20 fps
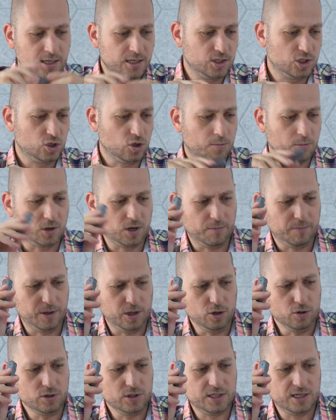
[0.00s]
So I'm gonna be
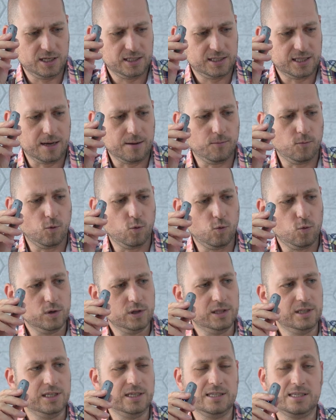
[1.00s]
using them
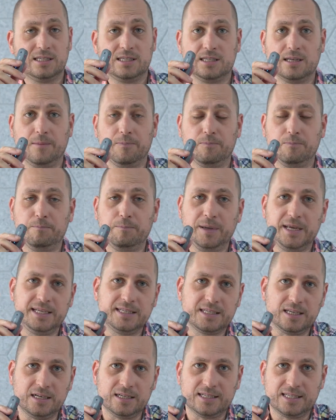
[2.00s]
with this
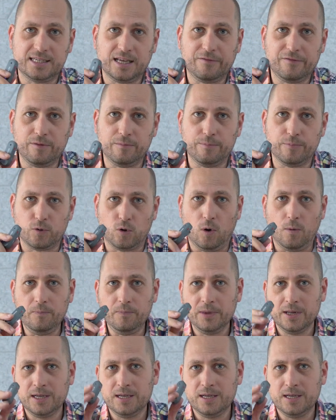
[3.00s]
Pixel 7 Pro.